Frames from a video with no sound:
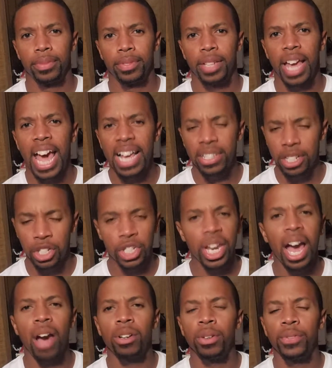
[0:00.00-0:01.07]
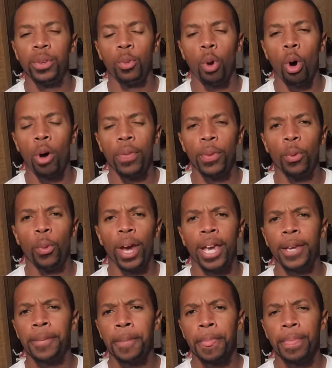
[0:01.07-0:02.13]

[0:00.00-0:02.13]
that has a child of the on the way